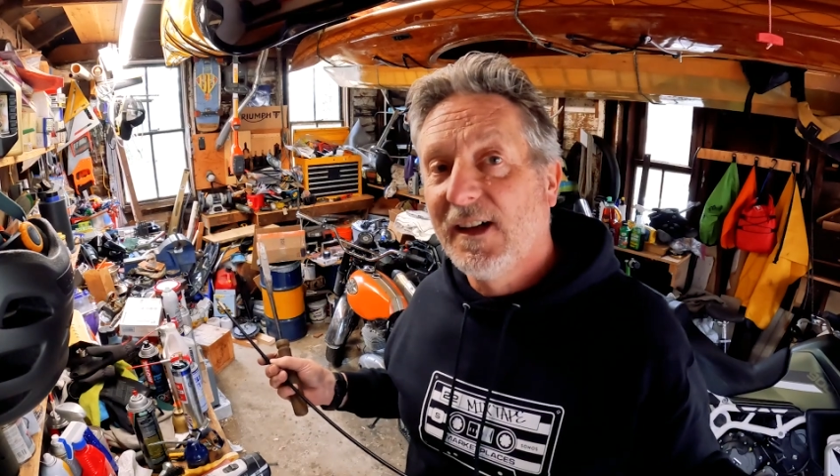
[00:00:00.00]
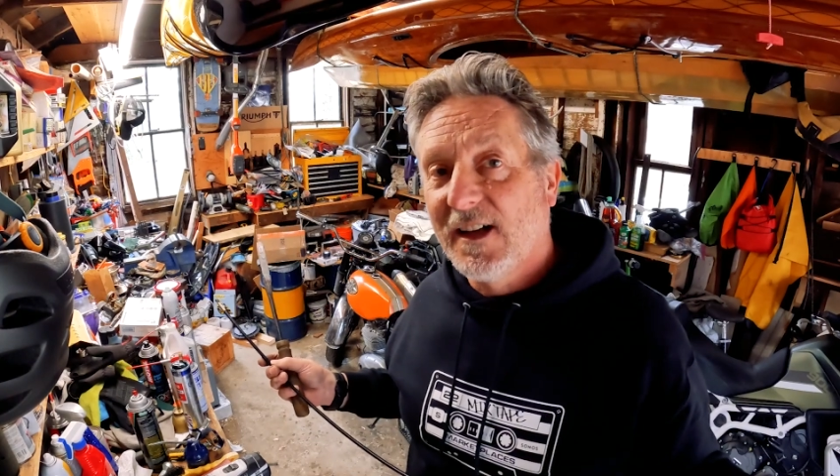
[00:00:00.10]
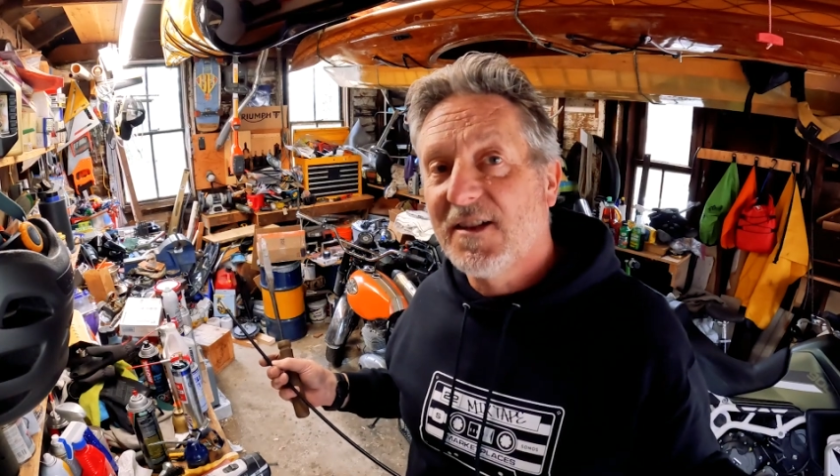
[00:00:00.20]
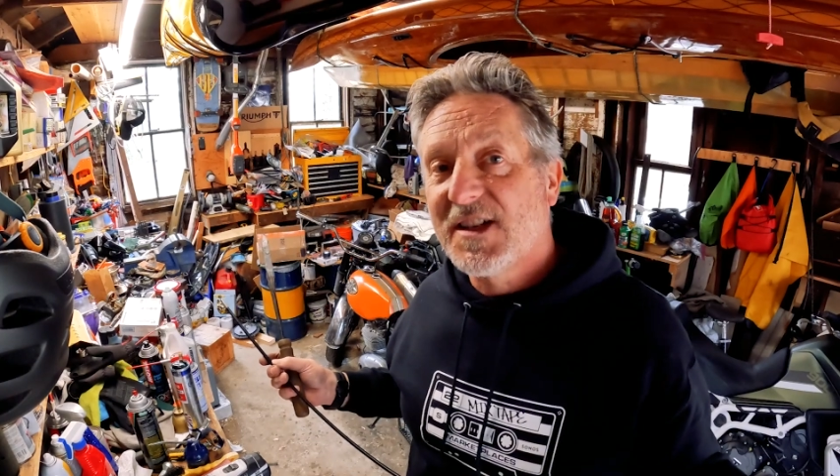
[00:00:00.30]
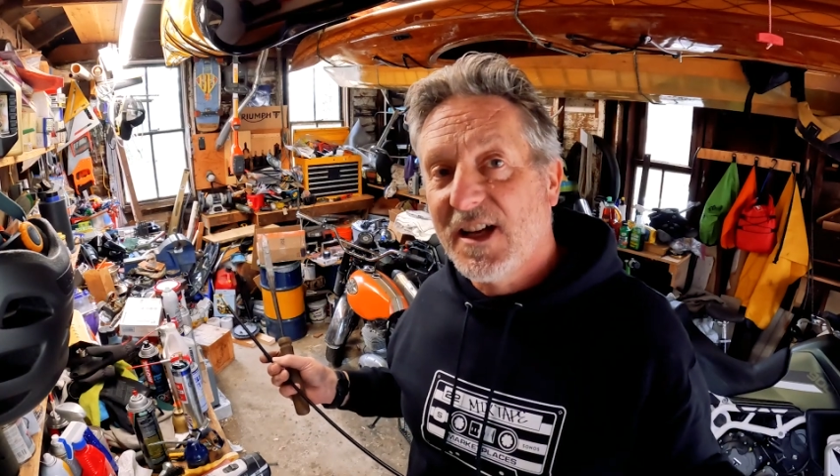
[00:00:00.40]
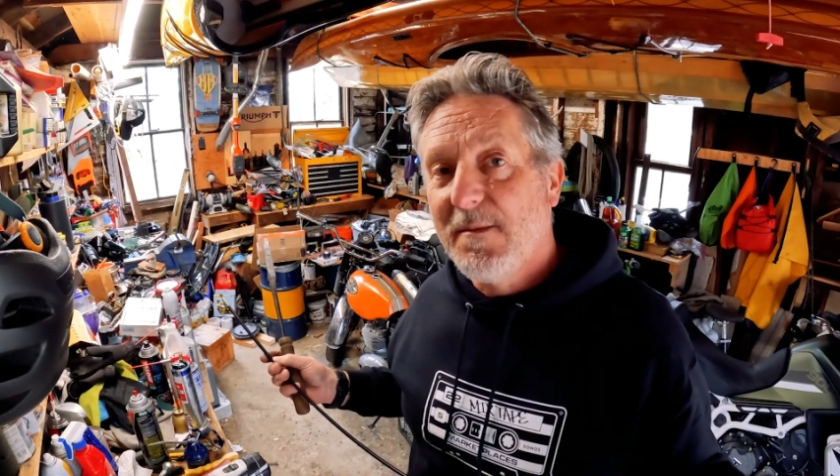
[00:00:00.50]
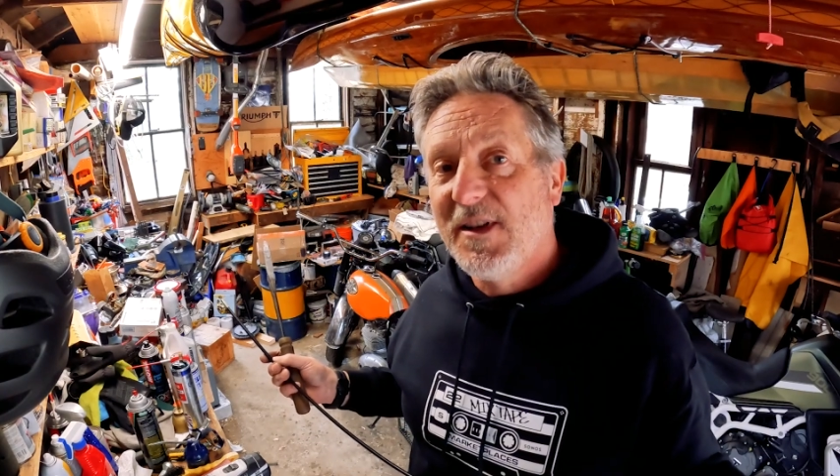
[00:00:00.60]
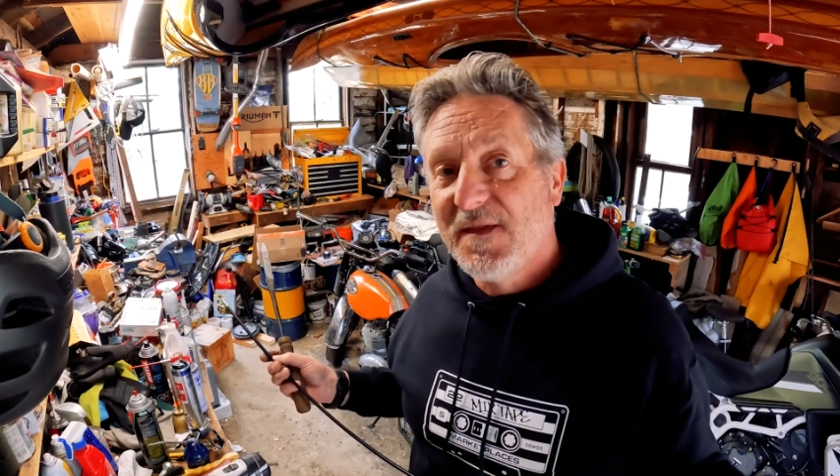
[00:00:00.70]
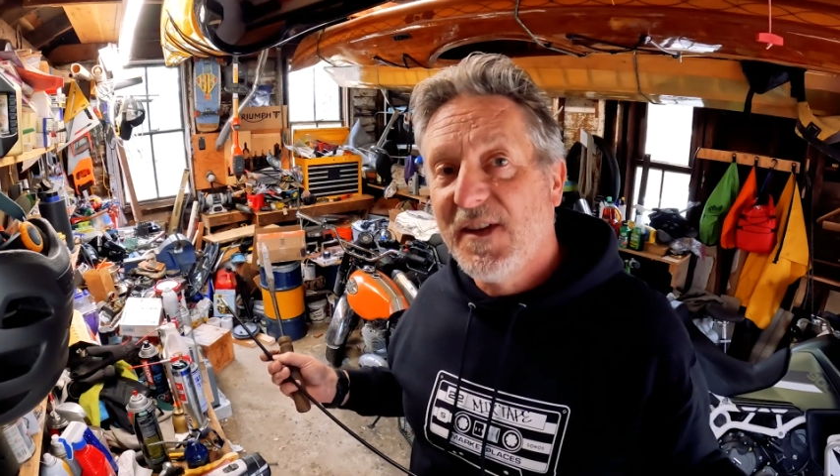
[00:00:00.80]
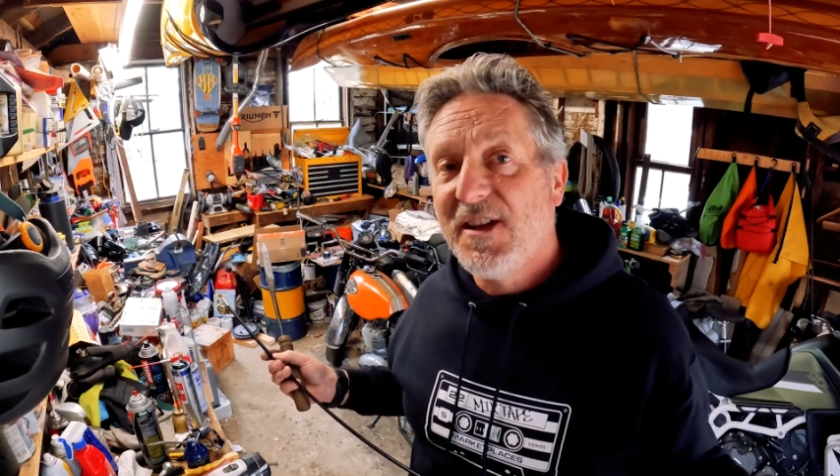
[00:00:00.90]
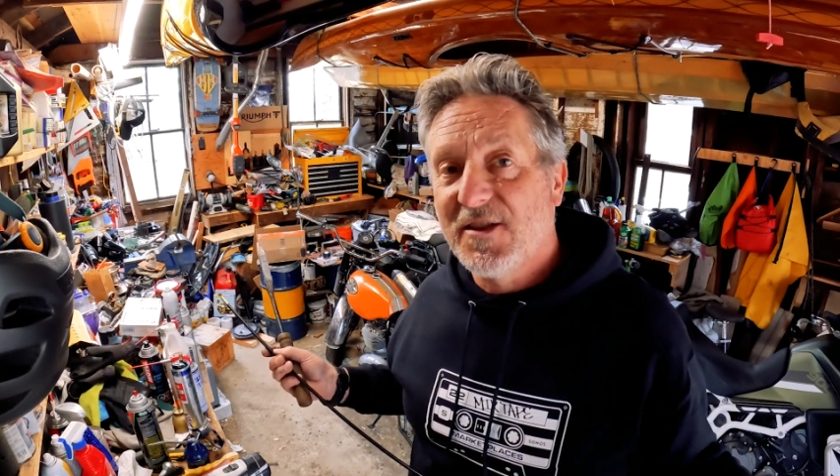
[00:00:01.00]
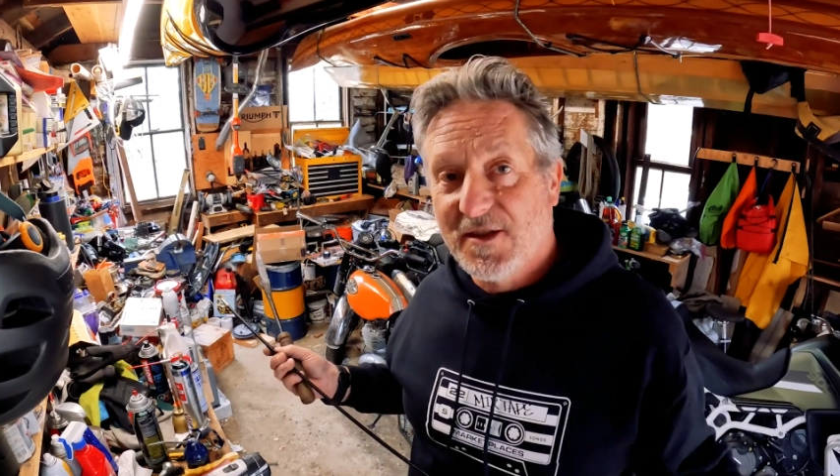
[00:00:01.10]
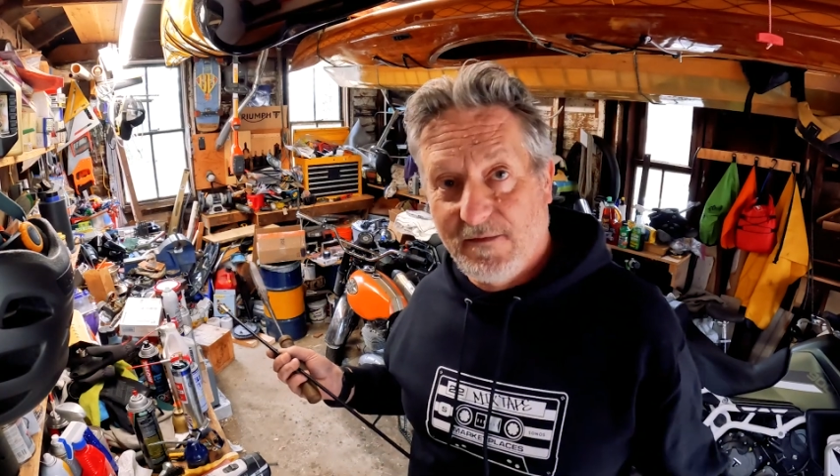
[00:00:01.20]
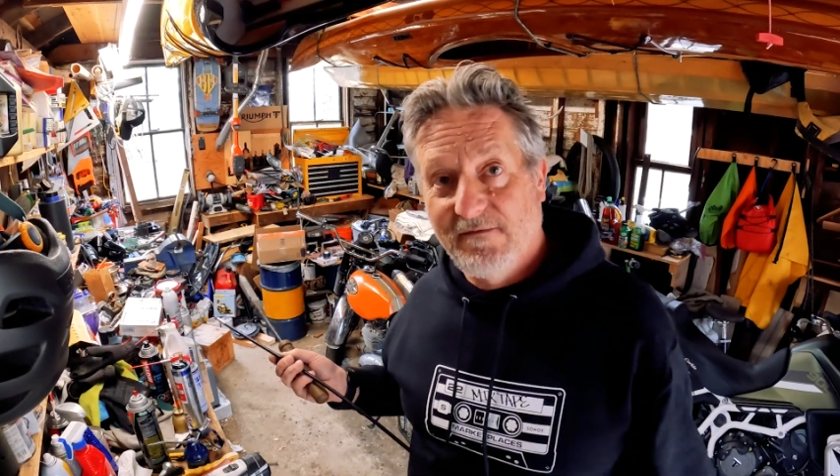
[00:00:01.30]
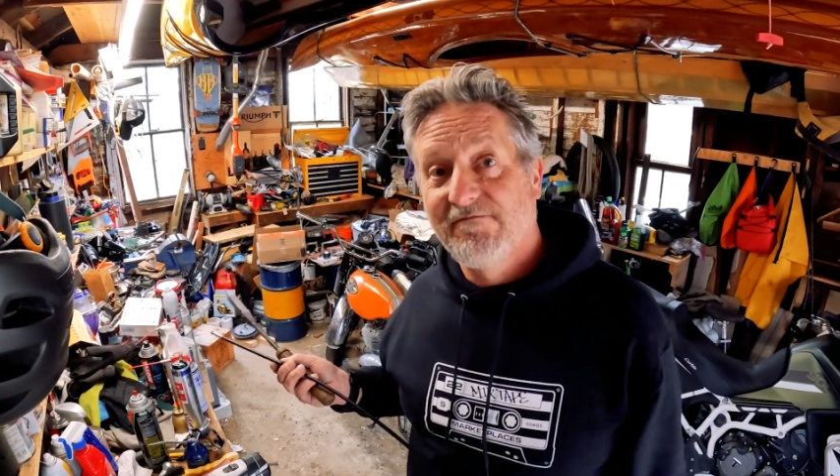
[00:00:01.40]
Clutch cable is
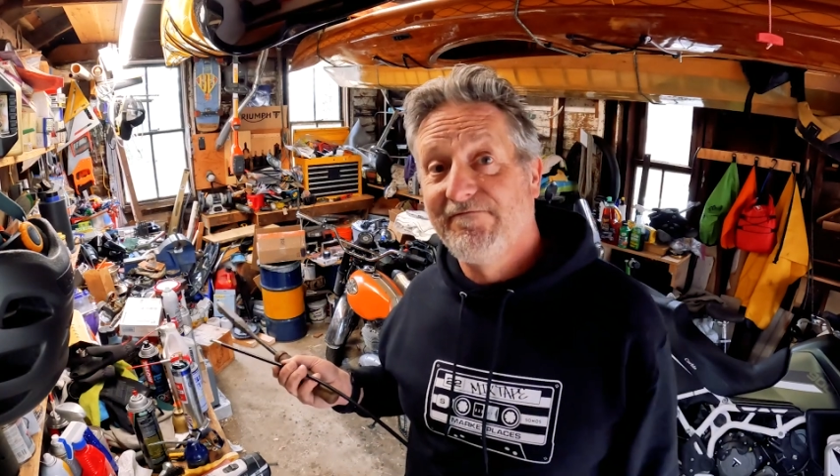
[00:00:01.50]
finished.